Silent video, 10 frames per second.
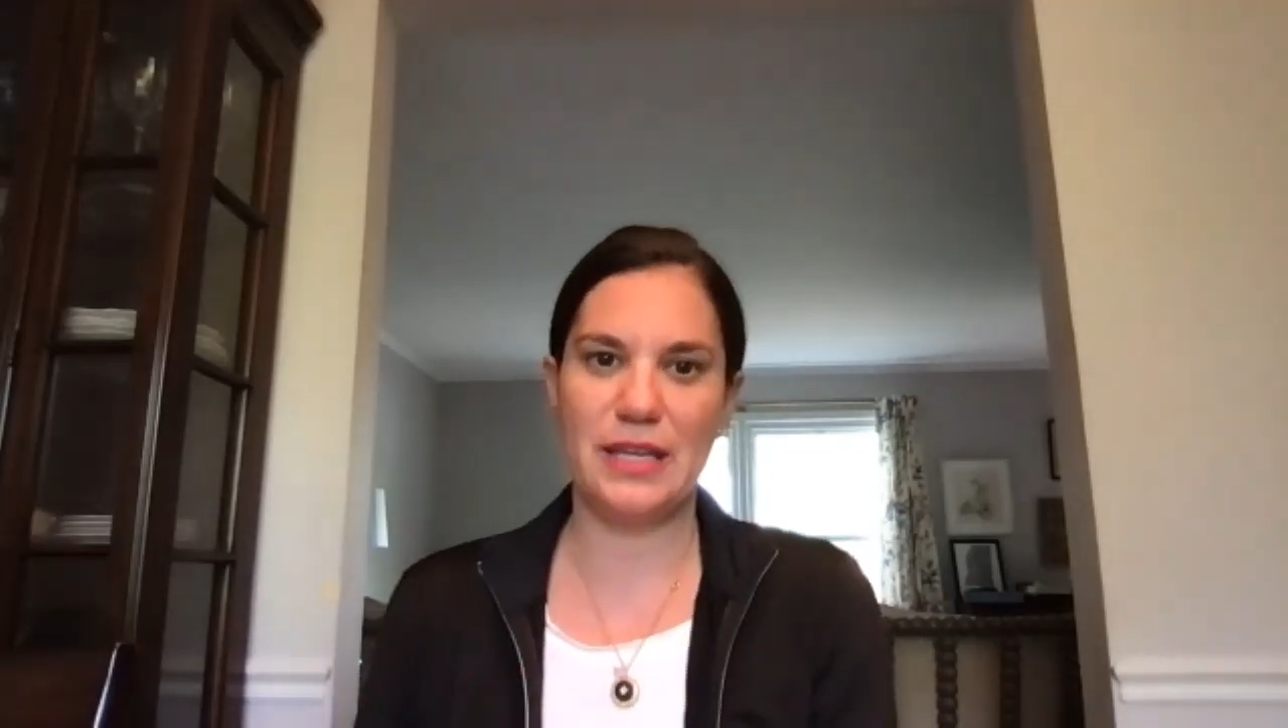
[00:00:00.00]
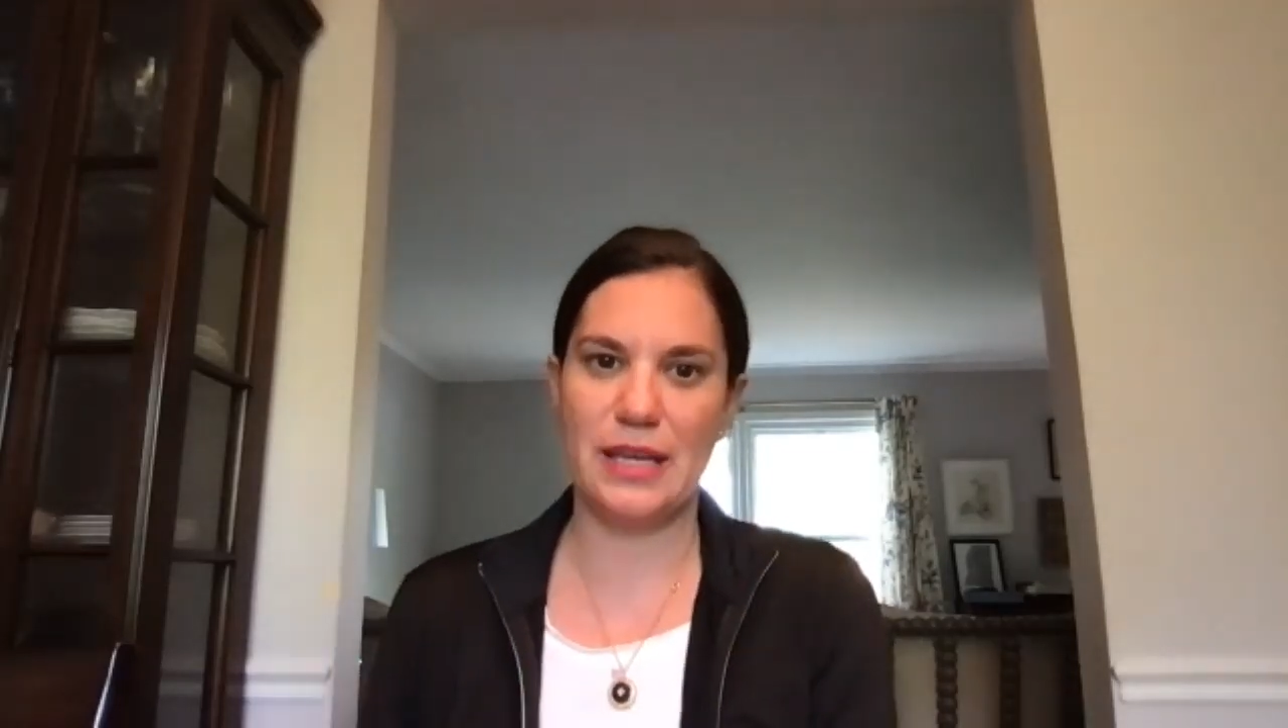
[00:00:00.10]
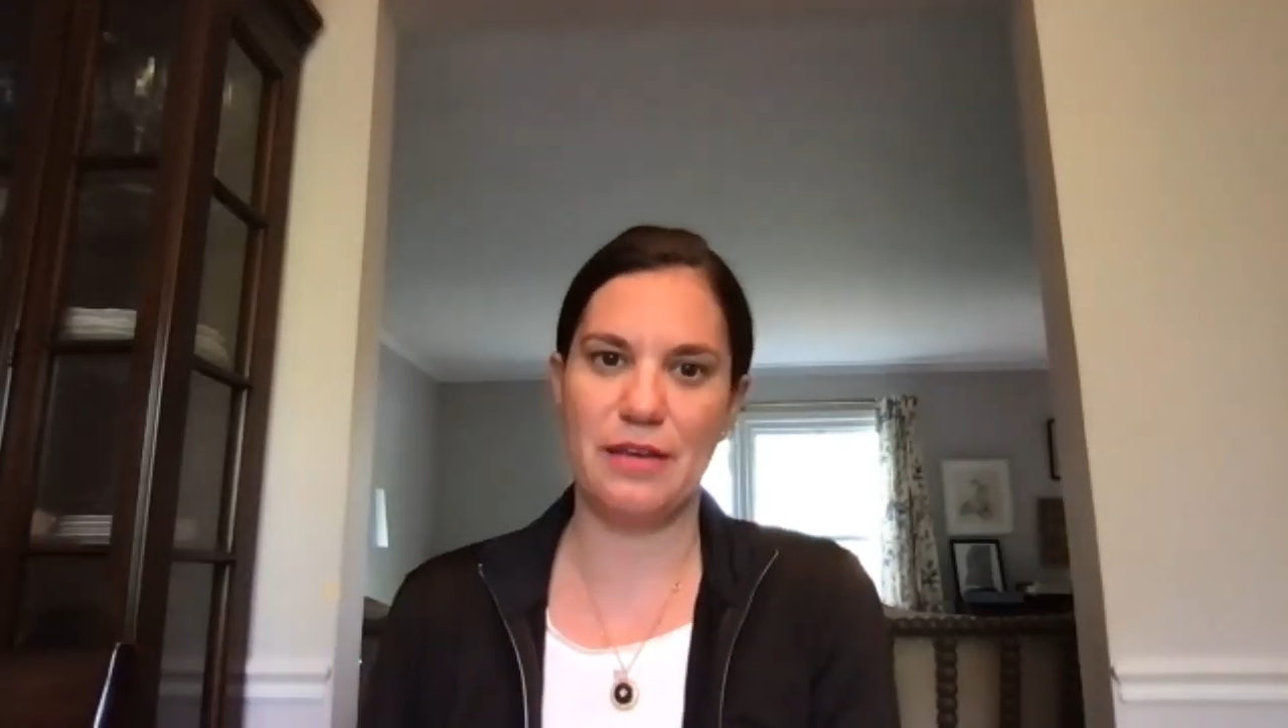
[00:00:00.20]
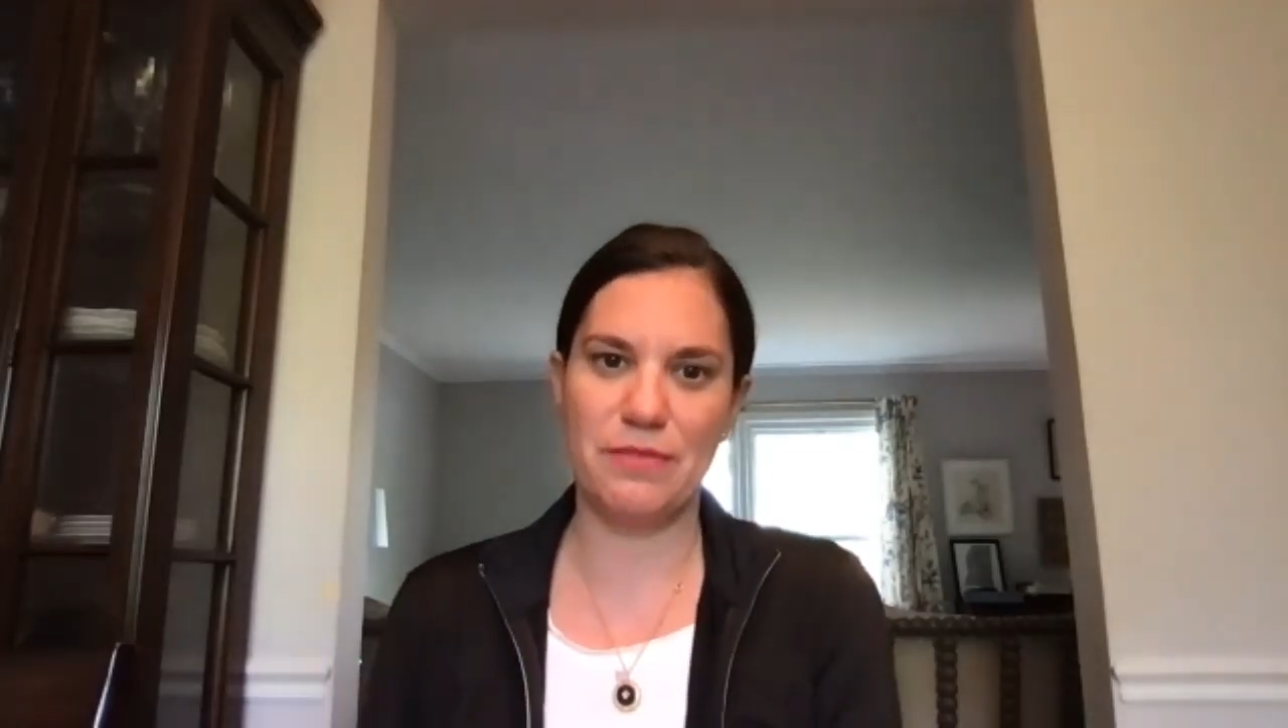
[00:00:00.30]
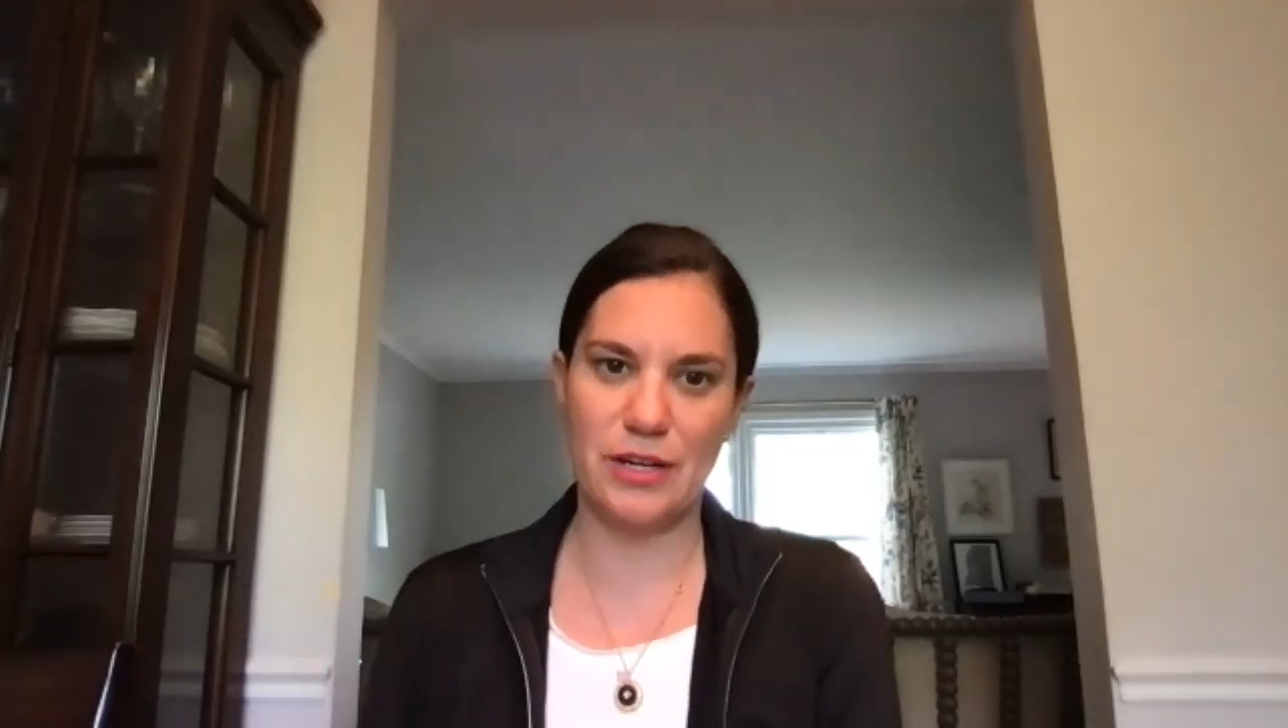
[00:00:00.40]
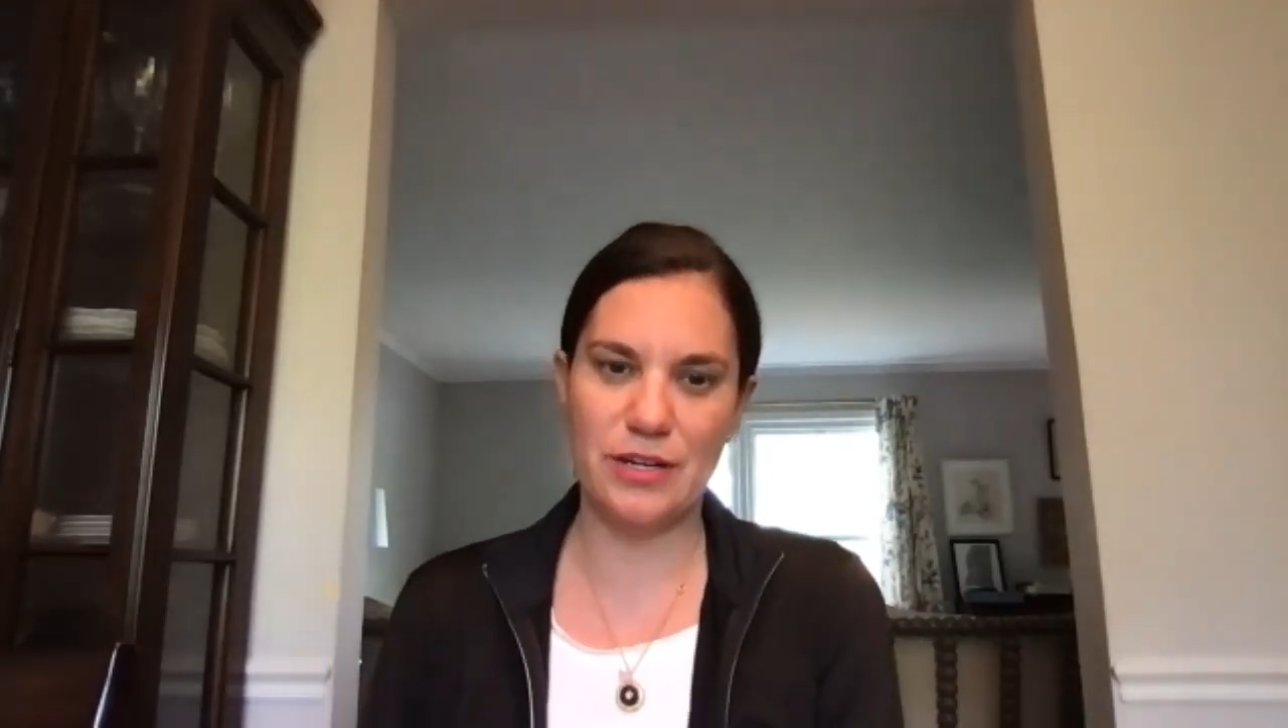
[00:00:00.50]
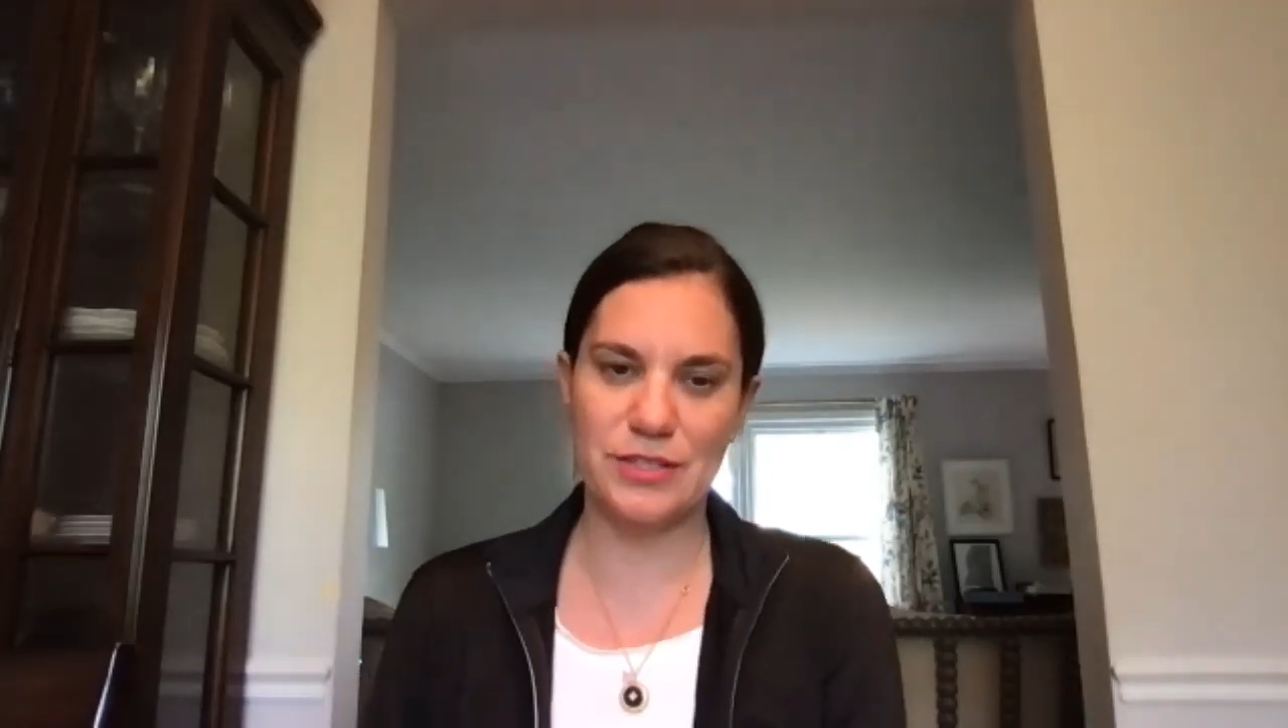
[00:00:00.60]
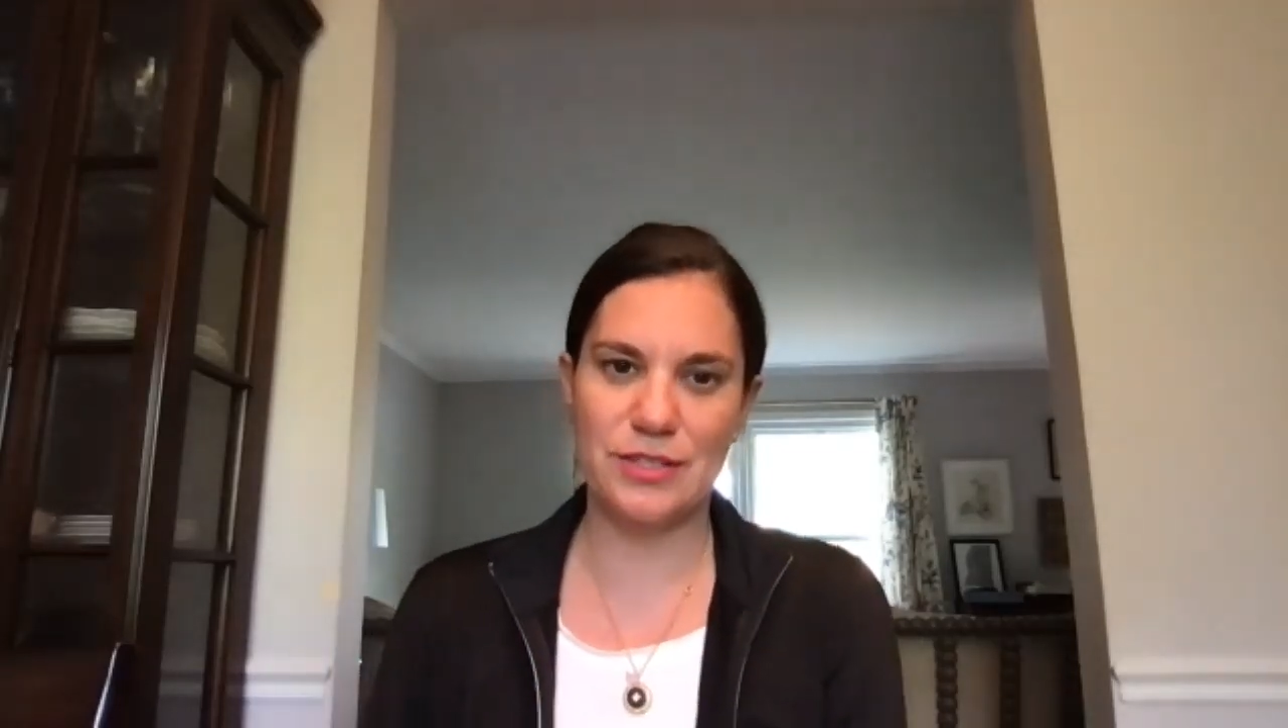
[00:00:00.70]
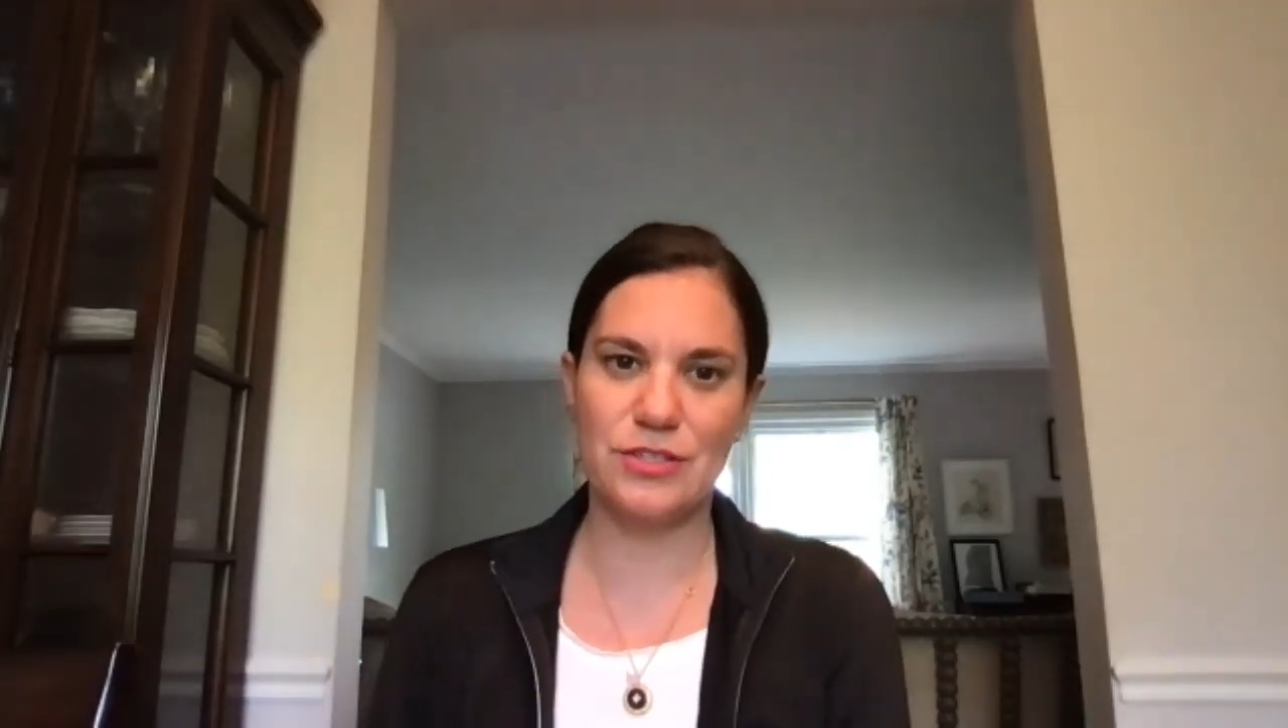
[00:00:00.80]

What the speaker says: behaviors.